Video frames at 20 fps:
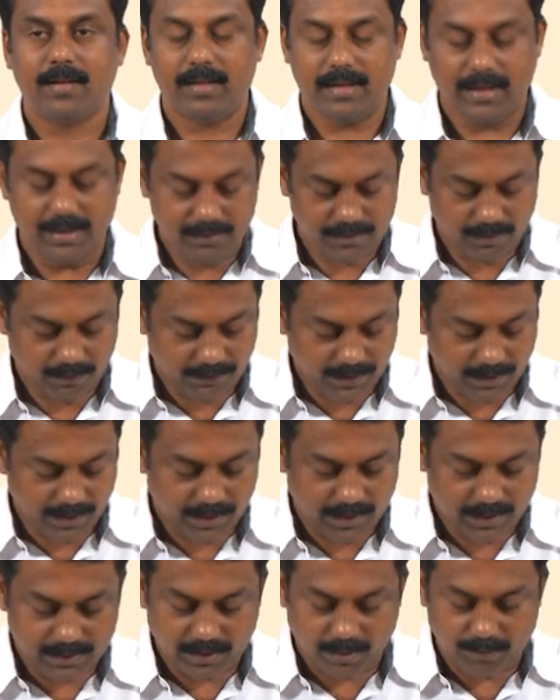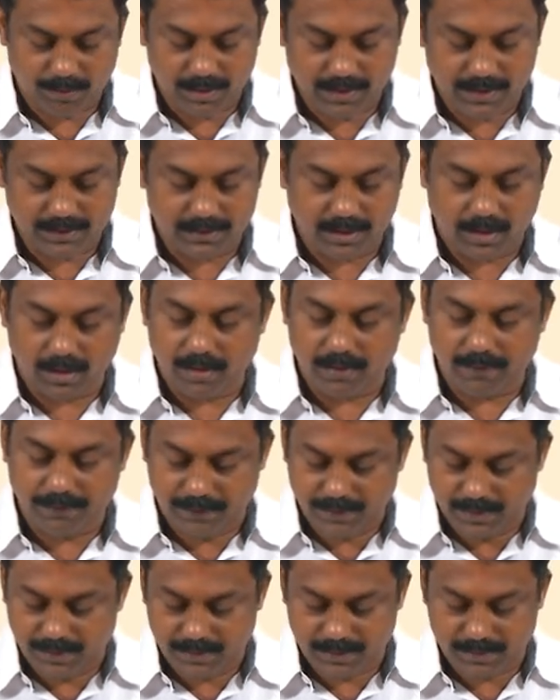right. So, for example, this
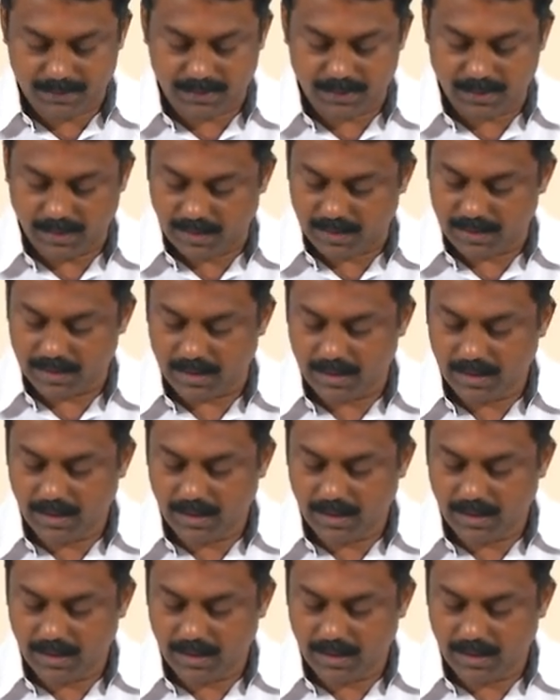graph is uh,